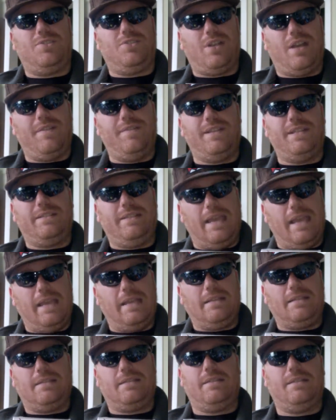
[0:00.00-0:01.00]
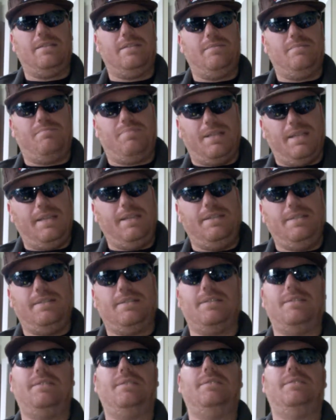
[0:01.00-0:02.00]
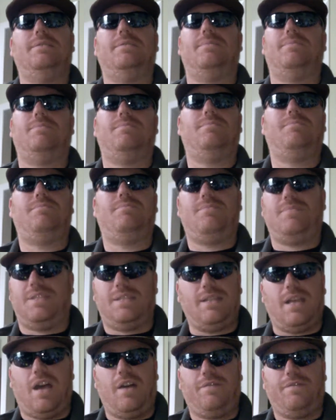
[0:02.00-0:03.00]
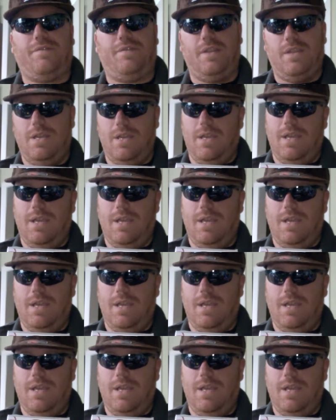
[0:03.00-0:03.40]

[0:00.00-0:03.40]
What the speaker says: driving tanks and planes and stuff.